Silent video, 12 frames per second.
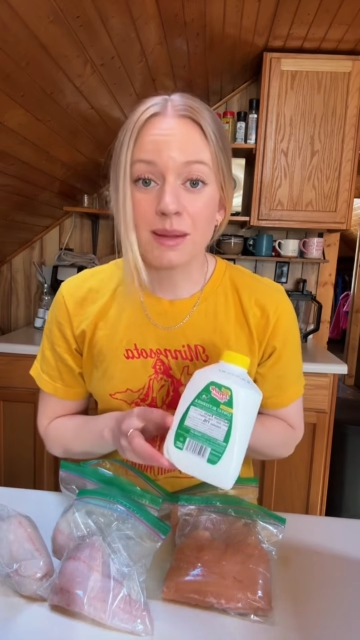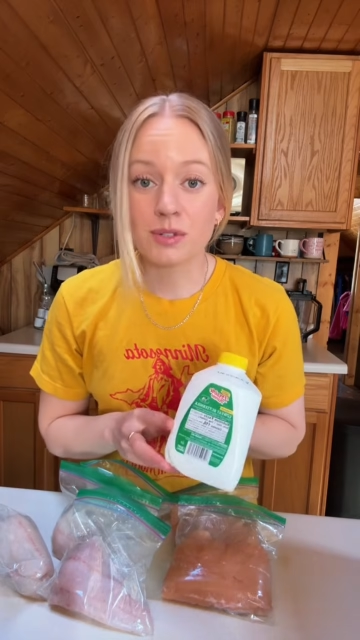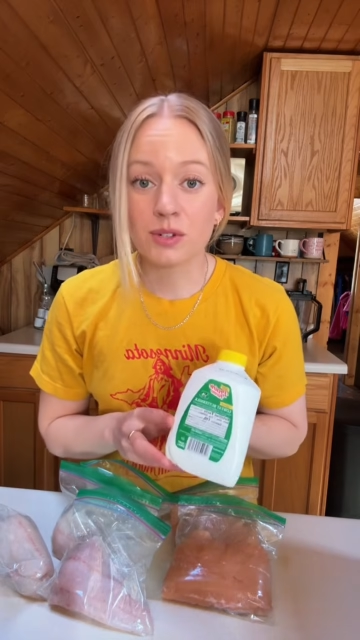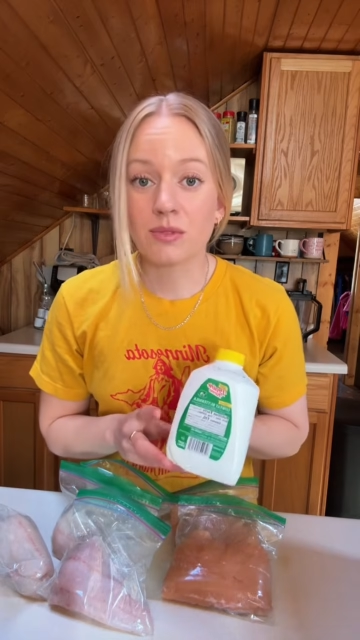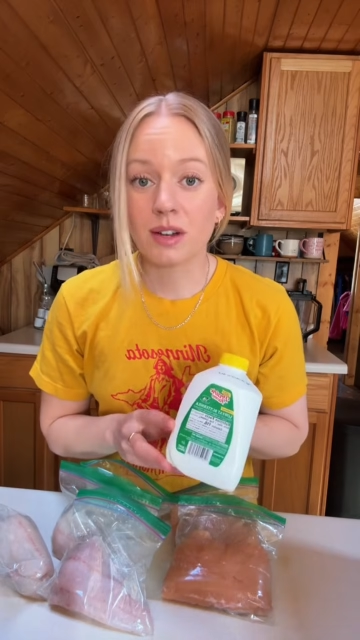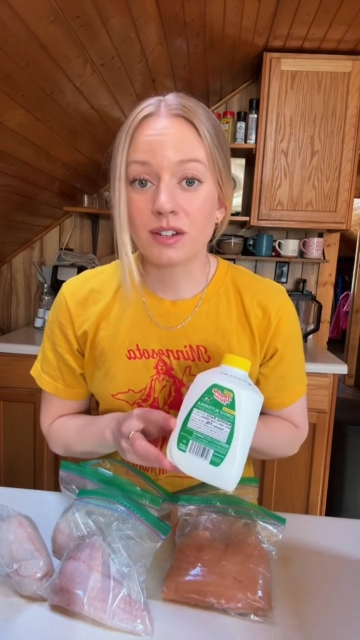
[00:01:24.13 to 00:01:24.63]
to
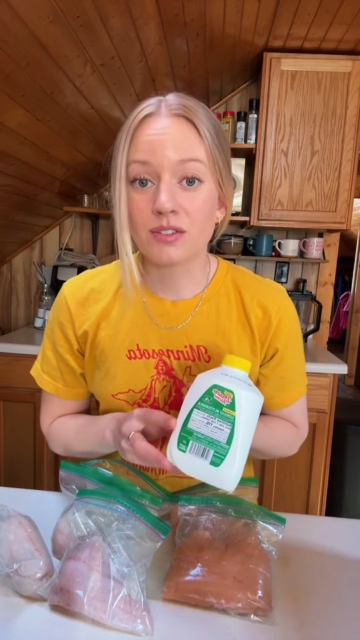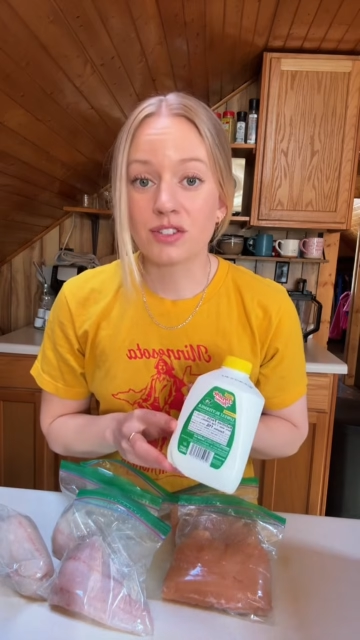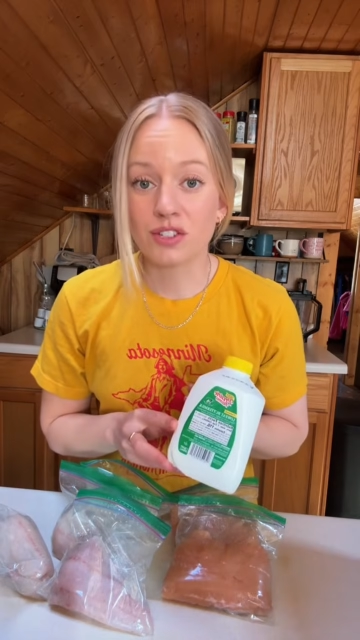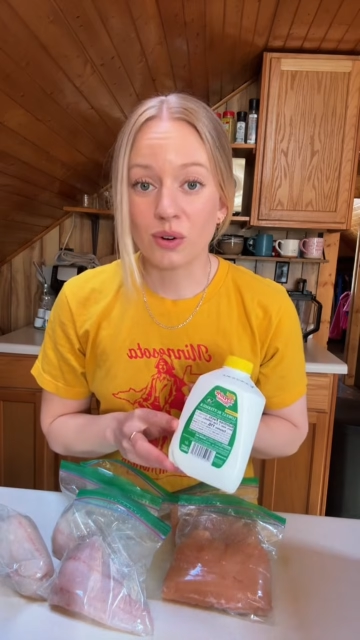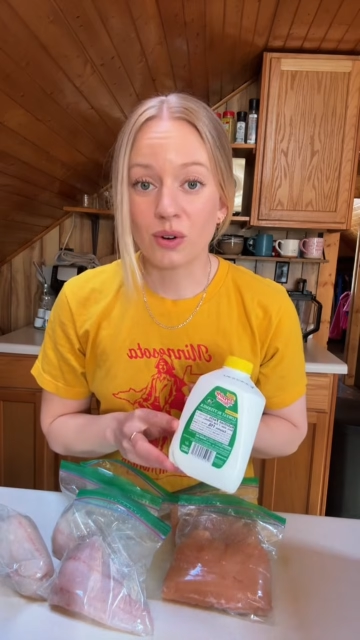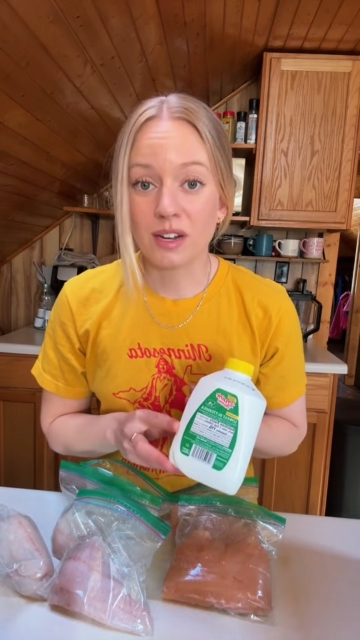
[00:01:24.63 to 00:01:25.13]
run to the
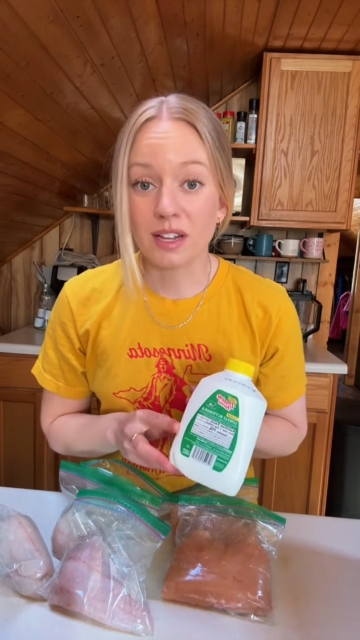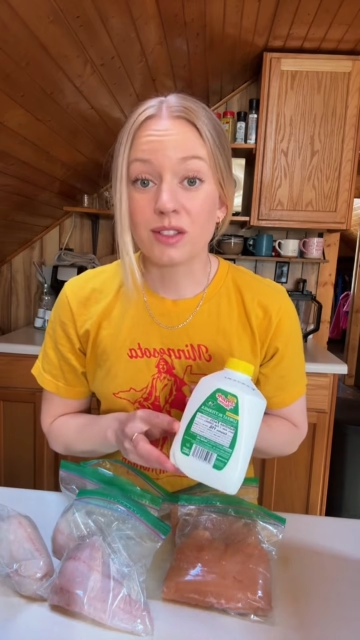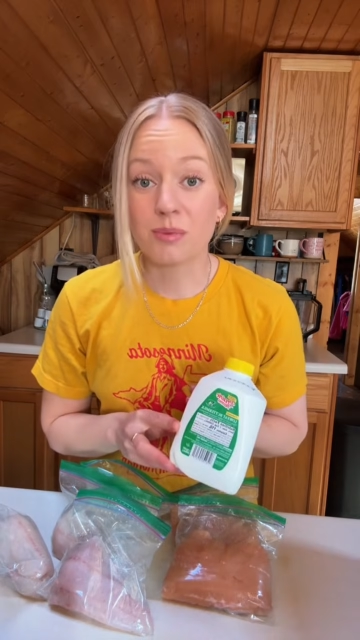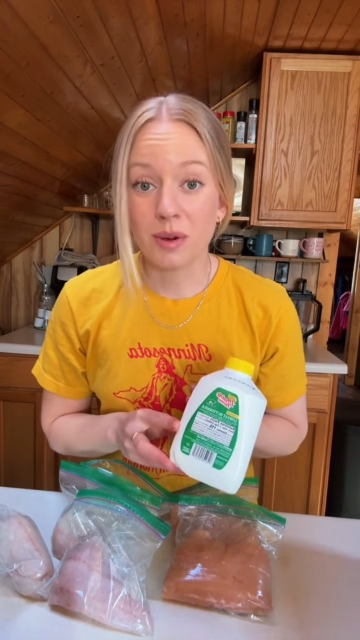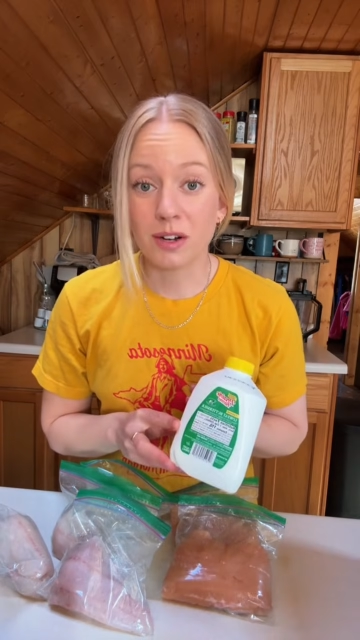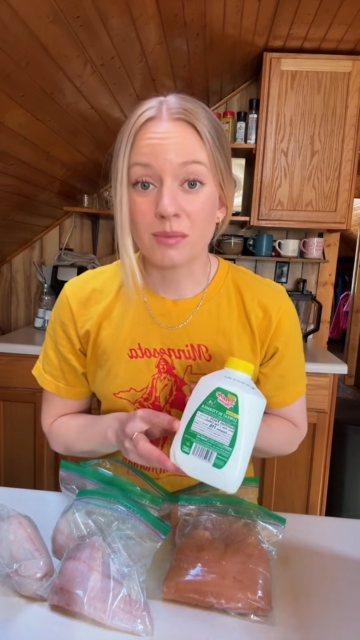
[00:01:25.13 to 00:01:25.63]
store and get the
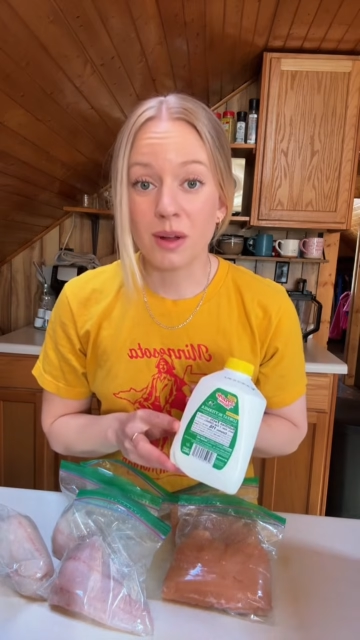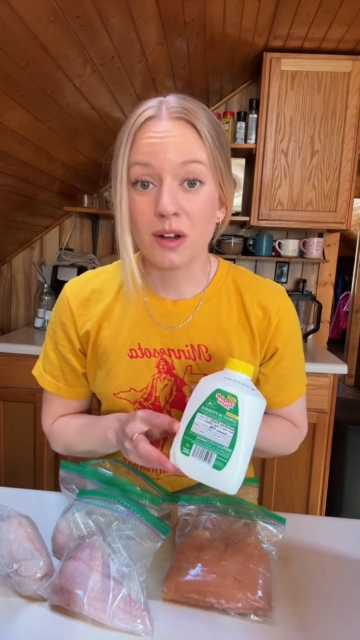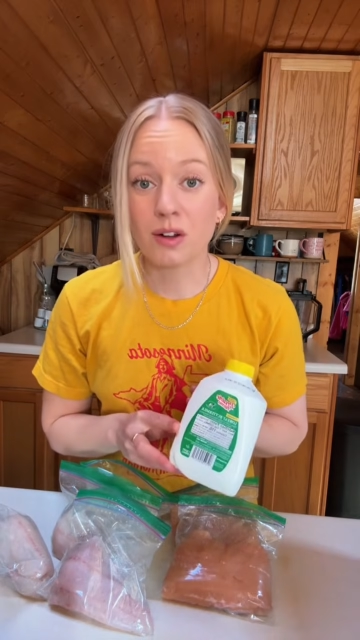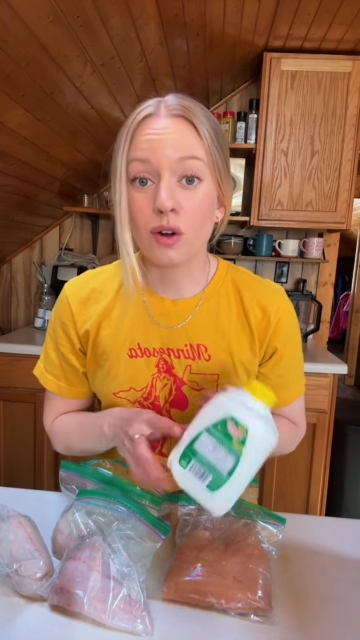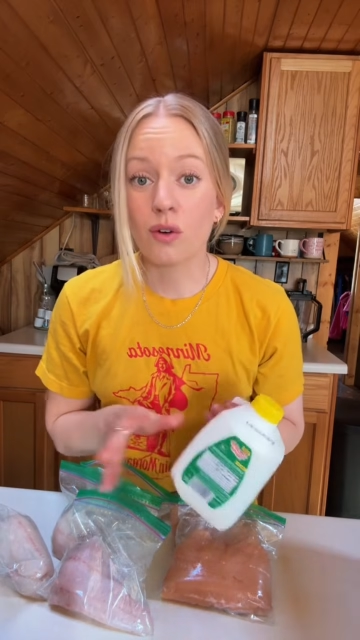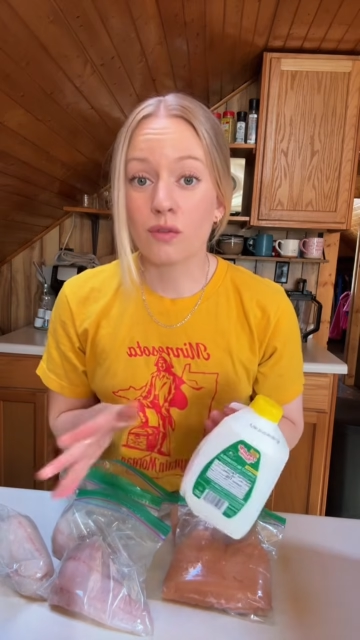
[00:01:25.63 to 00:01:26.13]
buttermilk